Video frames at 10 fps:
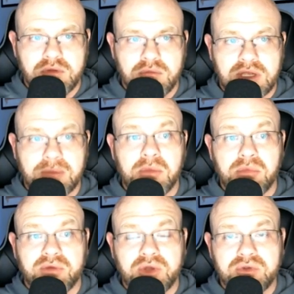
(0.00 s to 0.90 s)
Become a
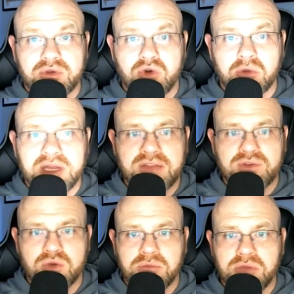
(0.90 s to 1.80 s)
member of Couz's Corner by hitting the
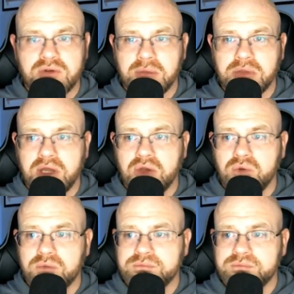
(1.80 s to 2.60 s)
join button right below.